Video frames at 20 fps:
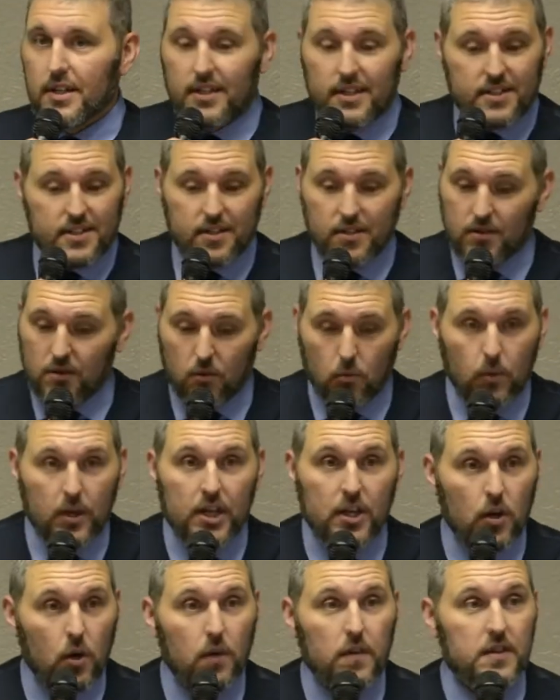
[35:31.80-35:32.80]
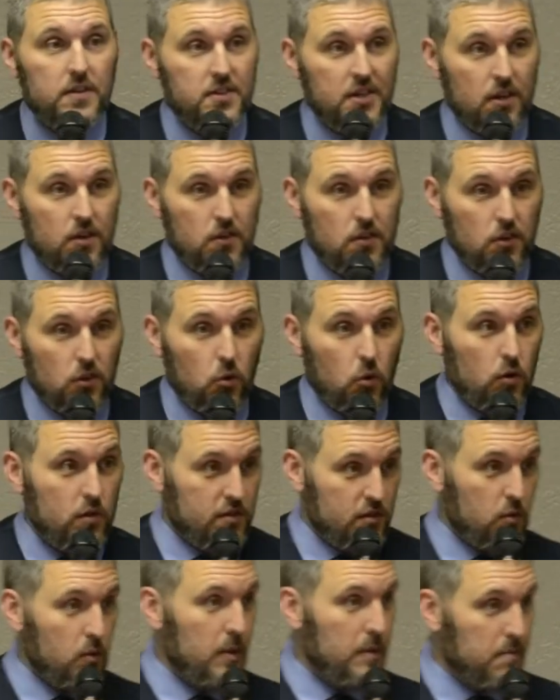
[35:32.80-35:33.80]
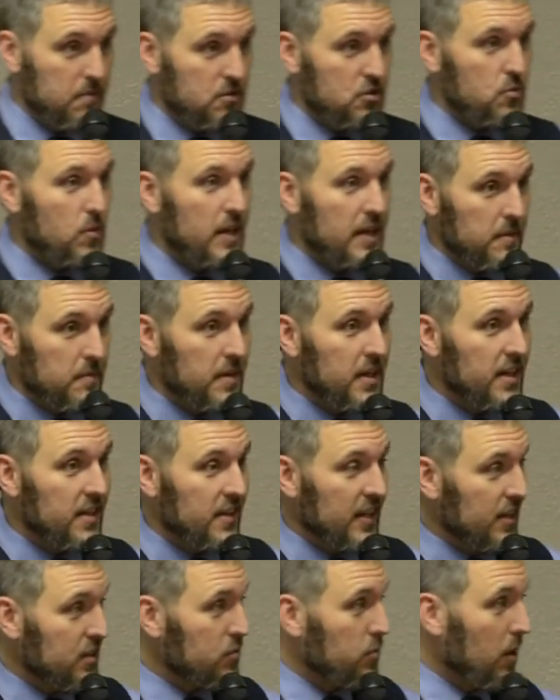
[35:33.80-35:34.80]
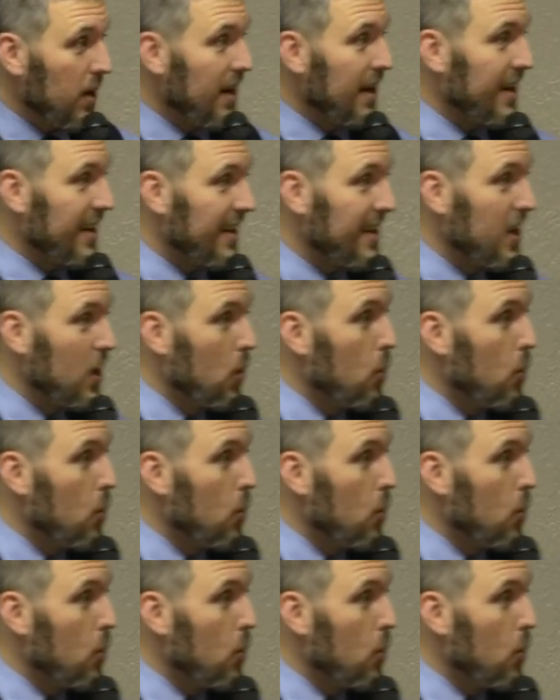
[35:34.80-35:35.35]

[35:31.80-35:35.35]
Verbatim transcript: Listen, we know the terror of the Lord, so we persuade men. That's why.